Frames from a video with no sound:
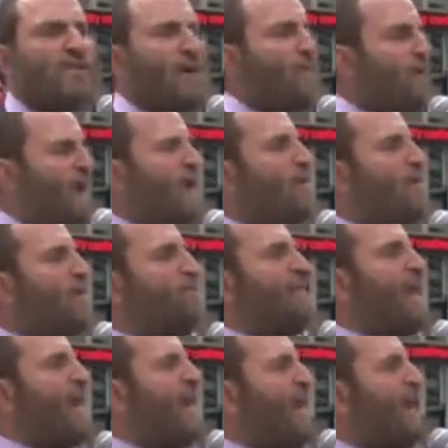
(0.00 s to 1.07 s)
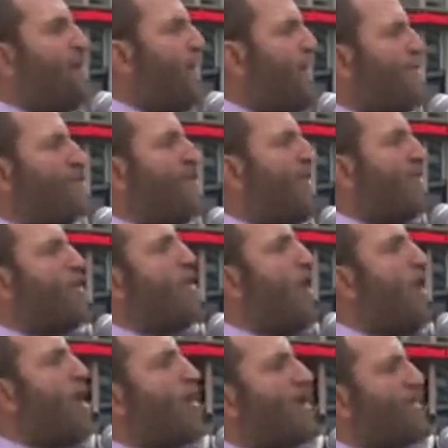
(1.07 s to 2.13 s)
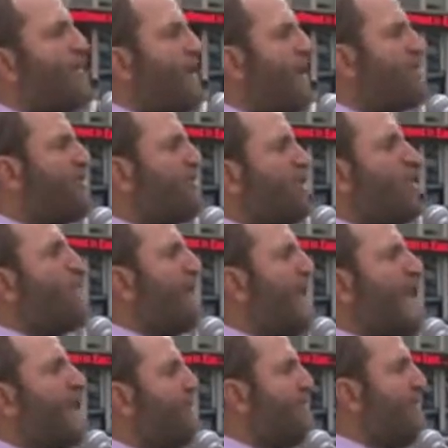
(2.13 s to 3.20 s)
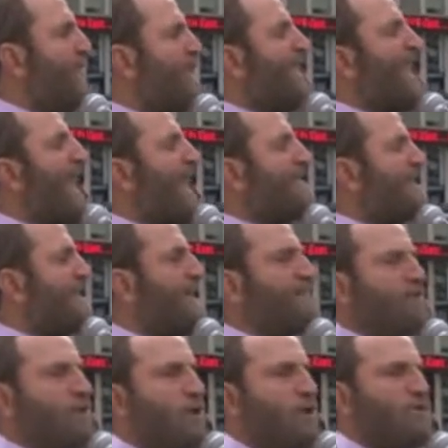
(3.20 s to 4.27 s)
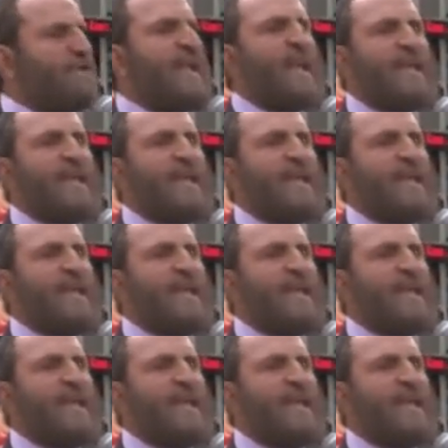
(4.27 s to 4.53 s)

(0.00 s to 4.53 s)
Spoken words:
that we would be hearing for the call of the extermination and gassing of Jews